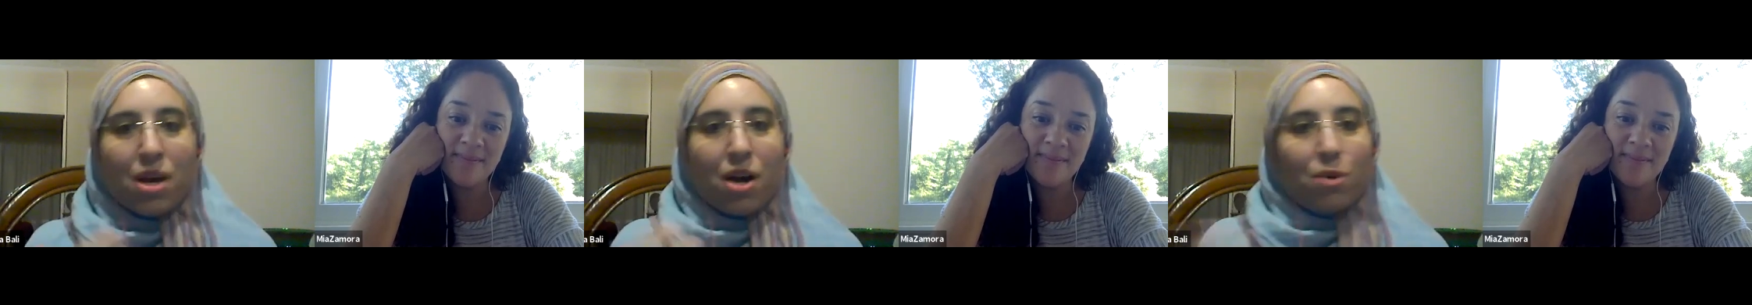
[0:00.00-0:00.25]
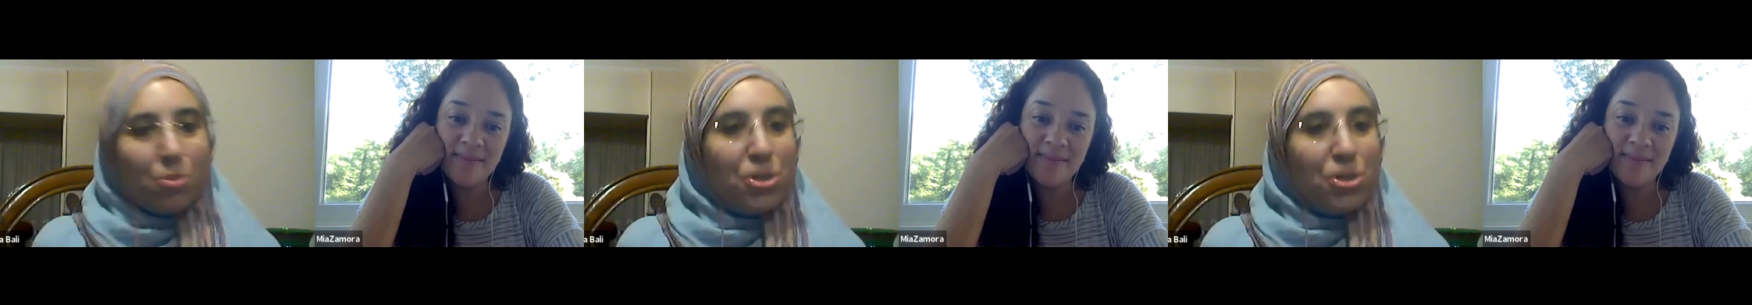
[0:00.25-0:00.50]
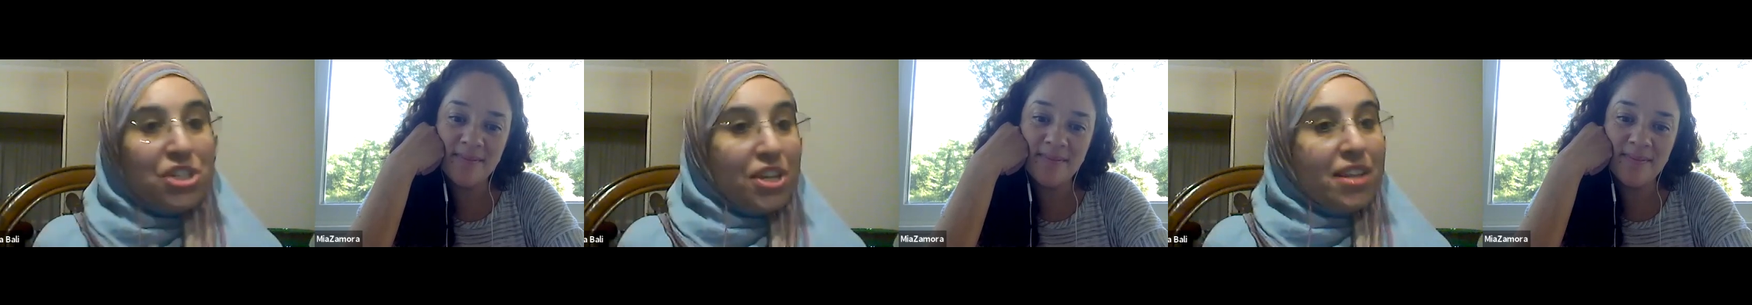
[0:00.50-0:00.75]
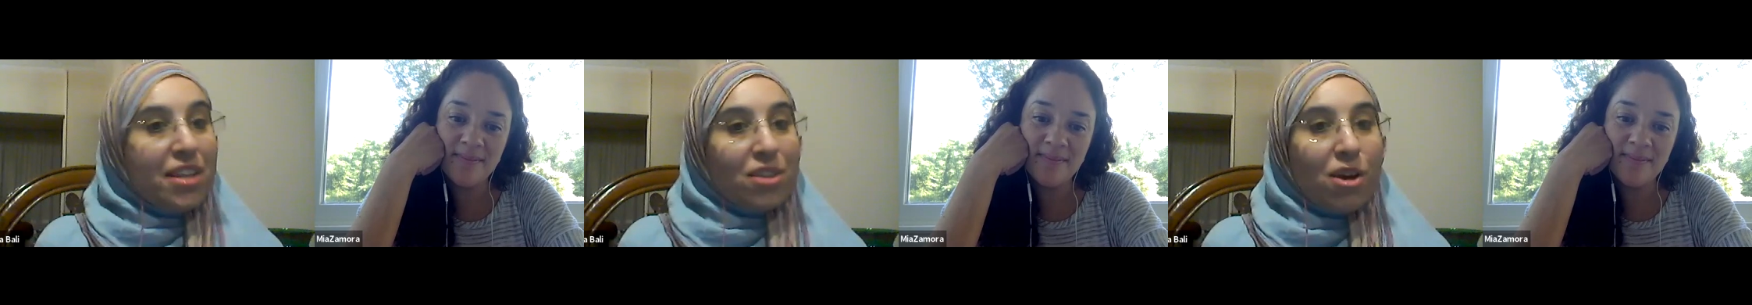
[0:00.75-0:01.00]
Speaker 1: are
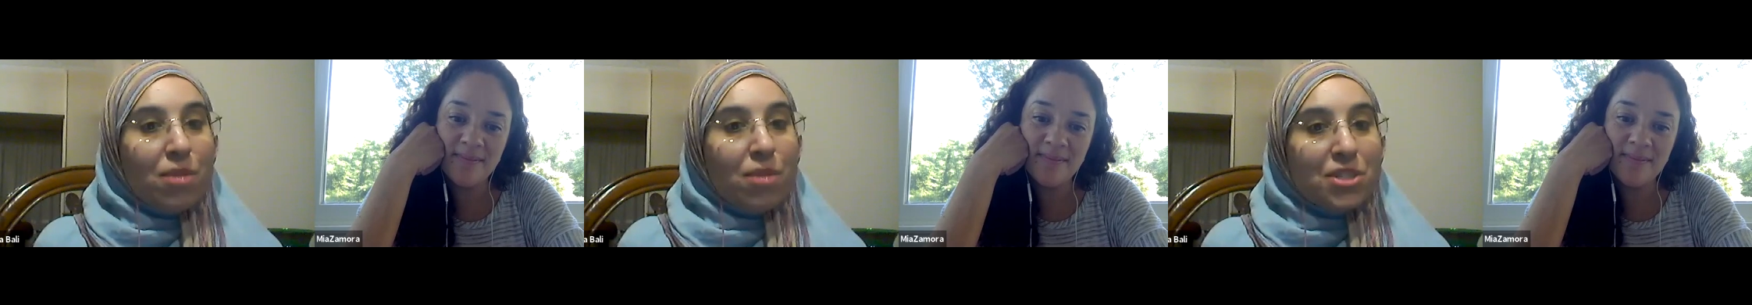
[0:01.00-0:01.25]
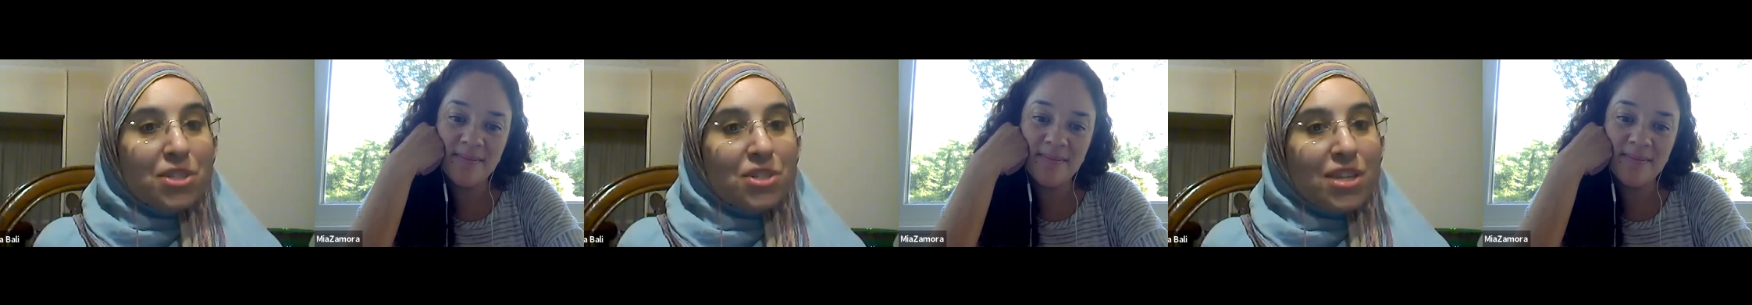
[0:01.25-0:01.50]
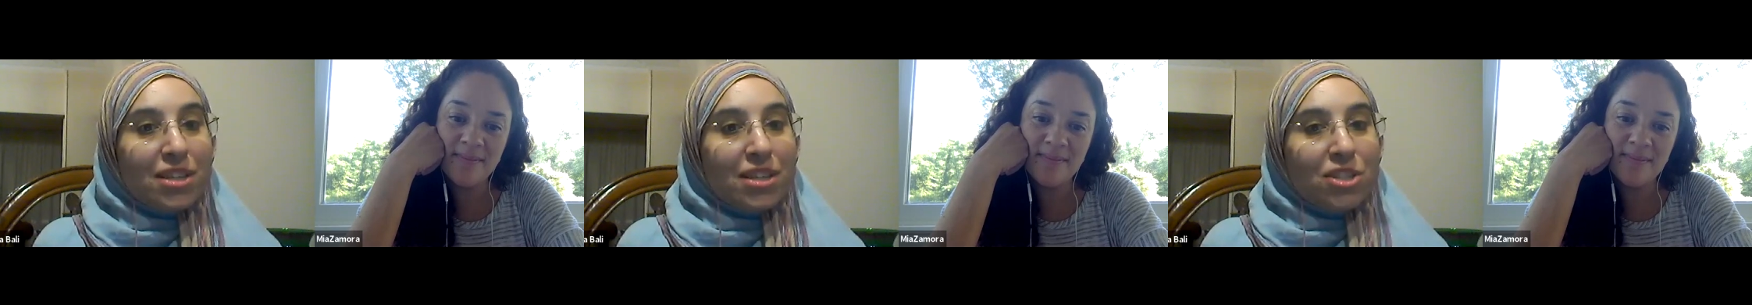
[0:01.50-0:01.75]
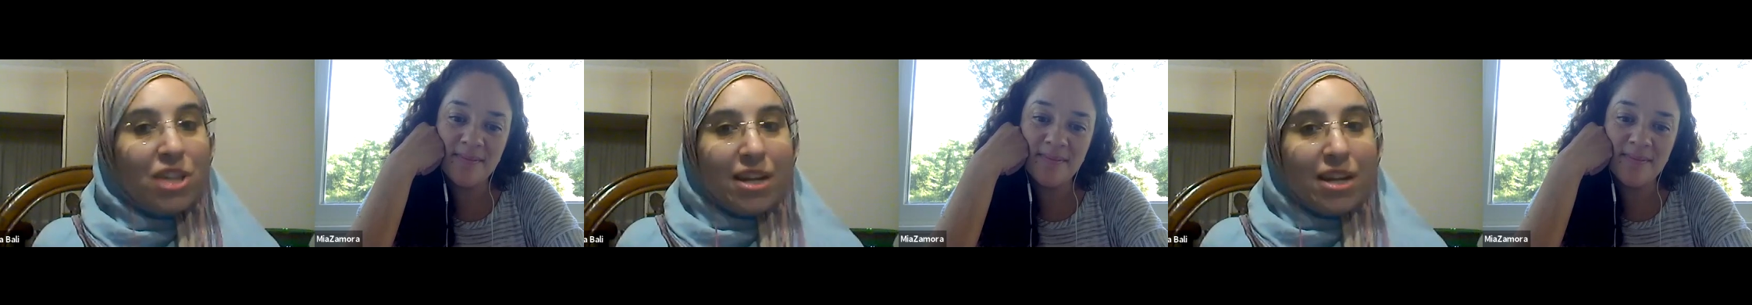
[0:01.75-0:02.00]
appreciating the comments they're saying in the
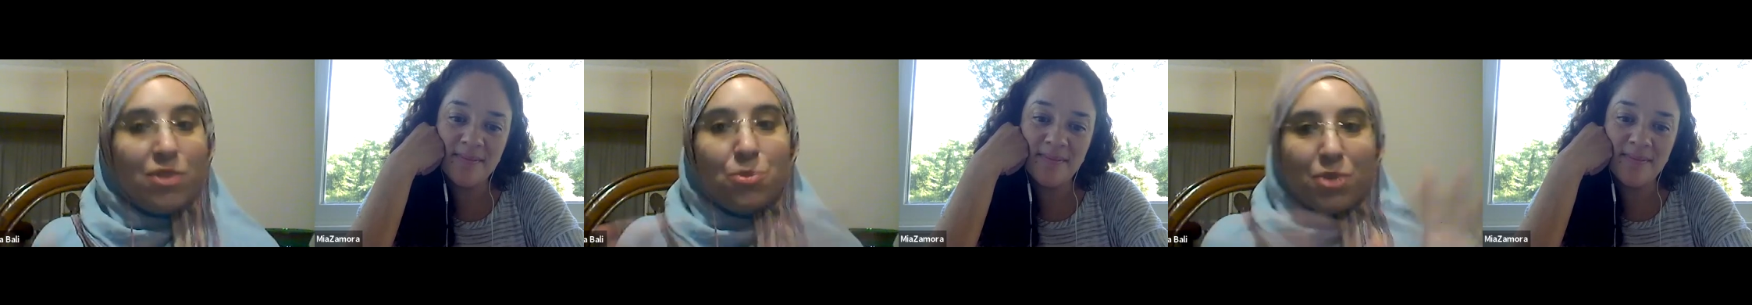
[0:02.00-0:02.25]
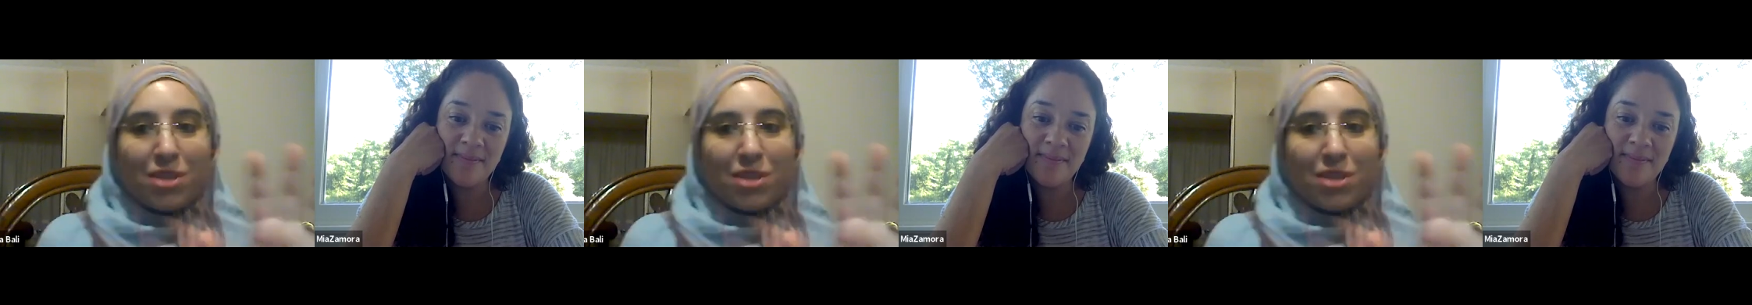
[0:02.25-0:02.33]
chat and you bring